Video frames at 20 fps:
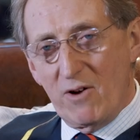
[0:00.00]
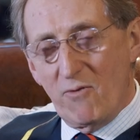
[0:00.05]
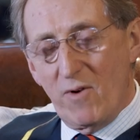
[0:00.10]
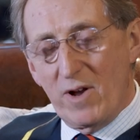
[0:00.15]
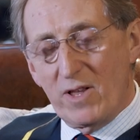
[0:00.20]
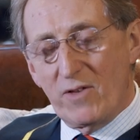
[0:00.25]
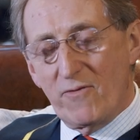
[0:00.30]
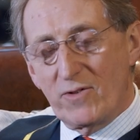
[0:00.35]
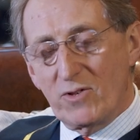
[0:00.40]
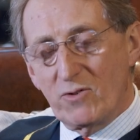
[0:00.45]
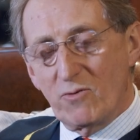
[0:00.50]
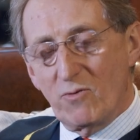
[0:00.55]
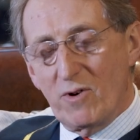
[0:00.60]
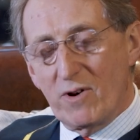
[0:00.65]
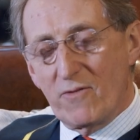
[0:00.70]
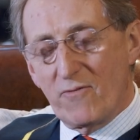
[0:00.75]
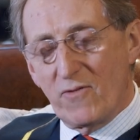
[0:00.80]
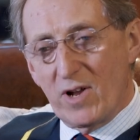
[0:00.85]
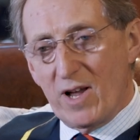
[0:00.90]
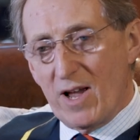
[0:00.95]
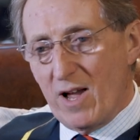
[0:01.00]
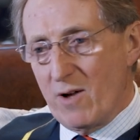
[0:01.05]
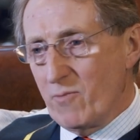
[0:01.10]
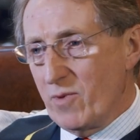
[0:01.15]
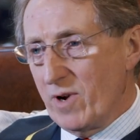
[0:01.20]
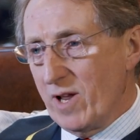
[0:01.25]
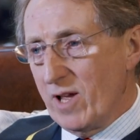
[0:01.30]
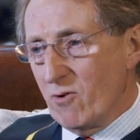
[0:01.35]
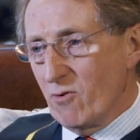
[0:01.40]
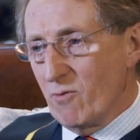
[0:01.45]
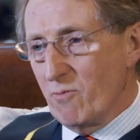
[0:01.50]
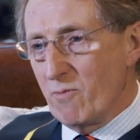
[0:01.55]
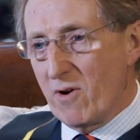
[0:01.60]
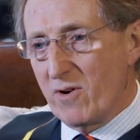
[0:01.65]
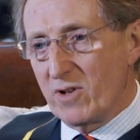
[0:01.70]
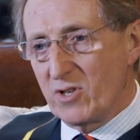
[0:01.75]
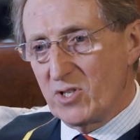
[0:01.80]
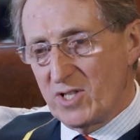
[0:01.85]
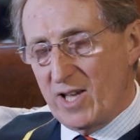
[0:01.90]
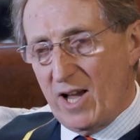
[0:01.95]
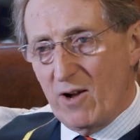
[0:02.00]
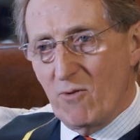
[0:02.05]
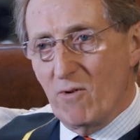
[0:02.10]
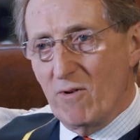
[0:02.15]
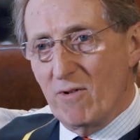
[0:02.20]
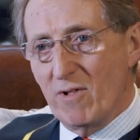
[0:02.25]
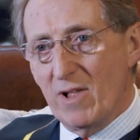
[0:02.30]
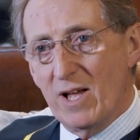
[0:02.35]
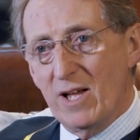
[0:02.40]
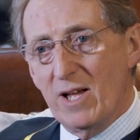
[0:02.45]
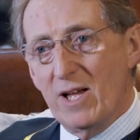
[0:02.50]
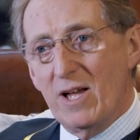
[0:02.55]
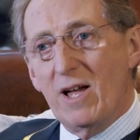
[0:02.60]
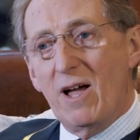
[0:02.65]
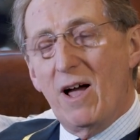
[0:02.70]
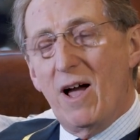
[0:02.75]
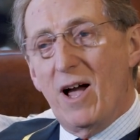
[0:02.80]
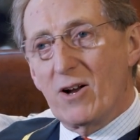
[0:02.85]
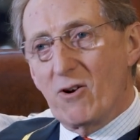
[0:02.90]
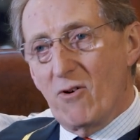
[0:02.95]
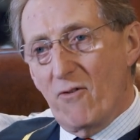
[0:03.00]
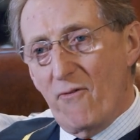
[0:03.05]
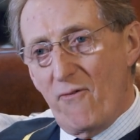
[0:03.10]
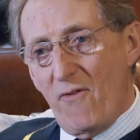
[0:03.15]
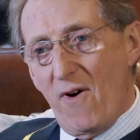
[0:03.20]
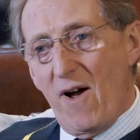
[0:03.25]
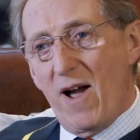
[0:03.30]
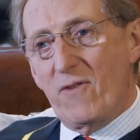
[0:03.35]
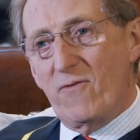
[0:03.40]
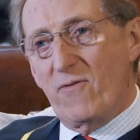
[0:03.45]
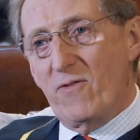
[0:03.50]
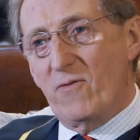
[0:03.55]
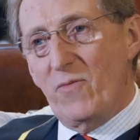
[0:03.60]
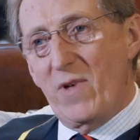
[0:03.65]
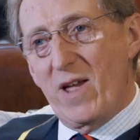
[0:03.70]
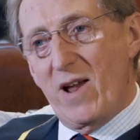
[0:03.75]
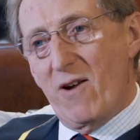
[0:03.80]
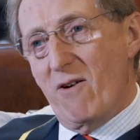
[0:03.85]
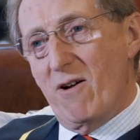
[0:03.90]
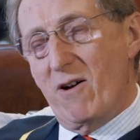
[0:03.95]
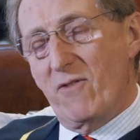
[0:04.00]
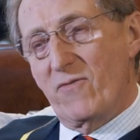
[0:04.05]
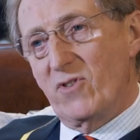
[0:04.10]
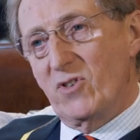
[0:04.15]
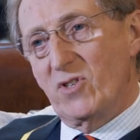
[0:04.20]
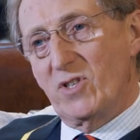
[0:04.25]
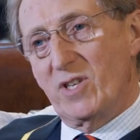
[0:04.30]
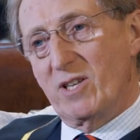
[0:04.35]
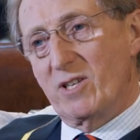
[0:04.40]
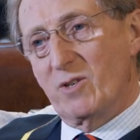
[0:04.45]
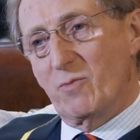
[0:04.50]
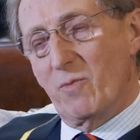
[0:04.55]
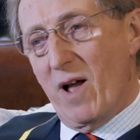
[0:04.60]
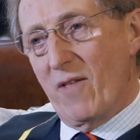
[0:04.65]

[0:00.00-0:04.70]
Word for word: I went to work for a company called Morris Segwell. I got fired from there after 6